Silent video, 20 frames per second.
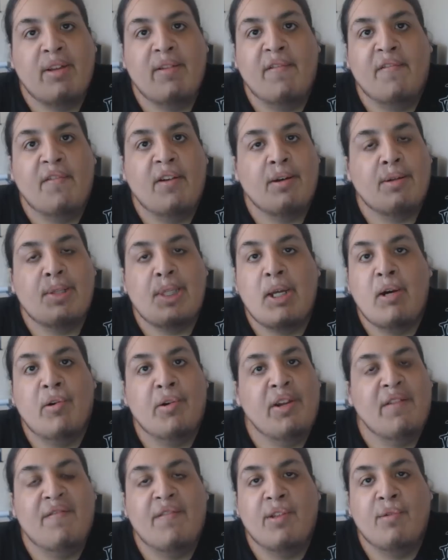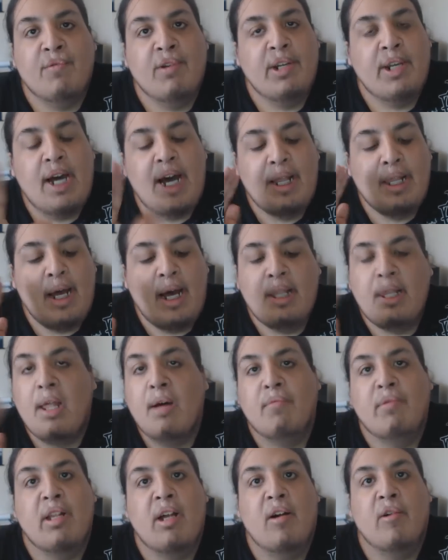I don't give a fuck. Leone for the win. I
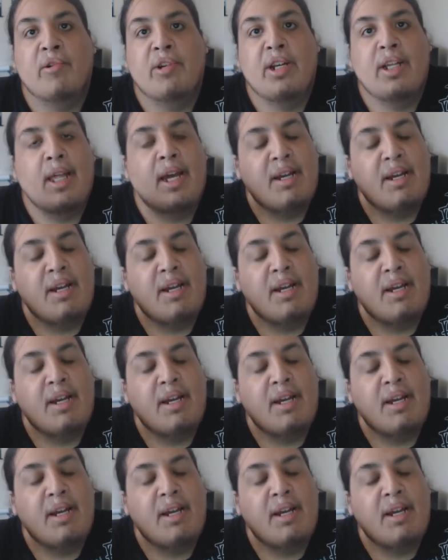love Leone.